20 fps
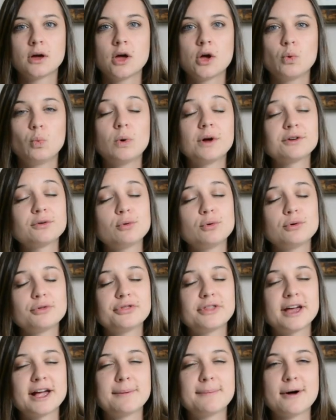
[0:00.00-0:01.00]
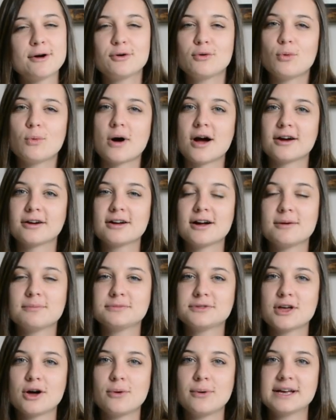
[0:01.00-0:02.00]
One cool thing about guar gum,
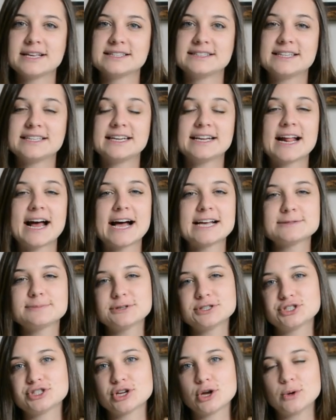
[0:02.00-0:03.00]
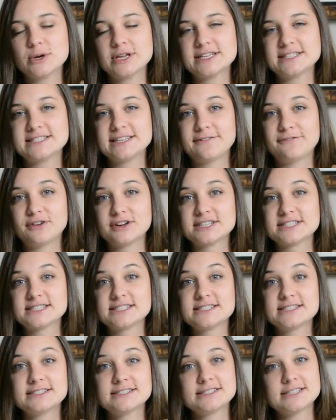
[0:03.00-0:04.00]
though, is that it has been shown in different
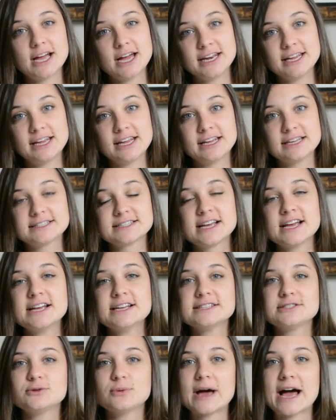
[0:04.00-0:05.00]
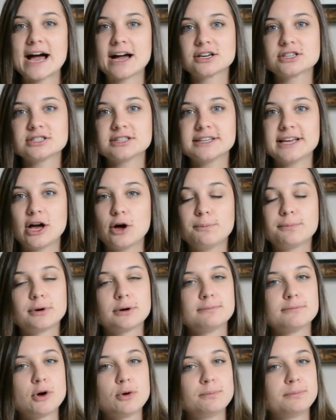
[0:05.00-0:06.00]
studies to actually help
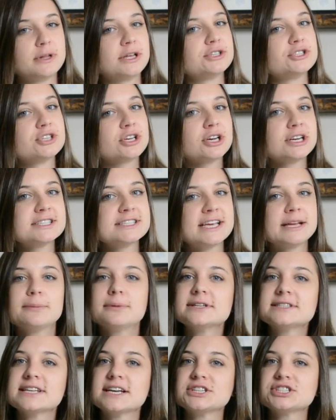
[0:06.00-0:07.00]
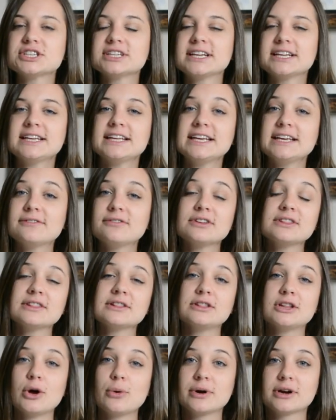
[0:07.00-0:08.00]
promote blood sugar stabilization and even
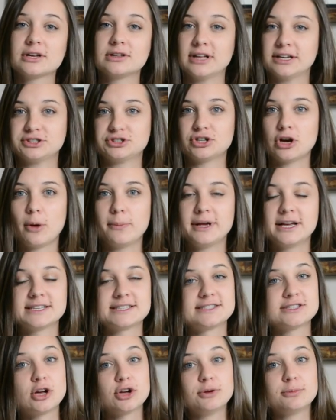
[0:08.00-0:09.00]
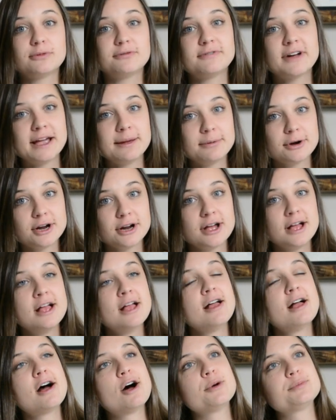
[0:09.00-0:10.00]
lower cholesterol, because soluble fiber
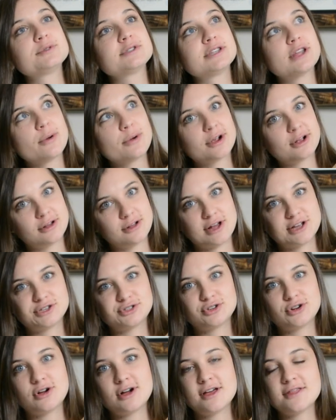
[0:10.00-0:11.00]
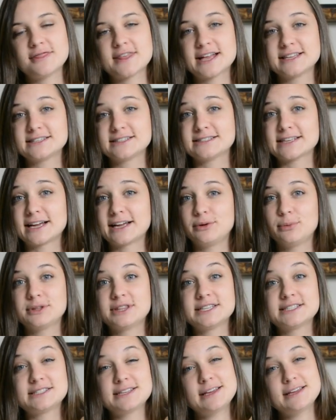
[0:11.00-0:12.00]
helps lower cholesterol, and that's exactly what
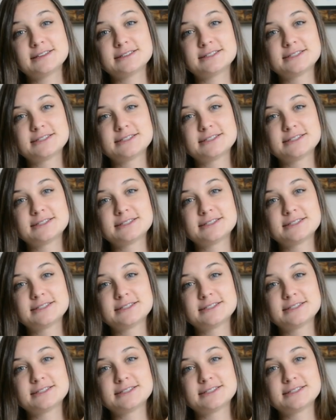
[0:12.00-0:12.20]
this is.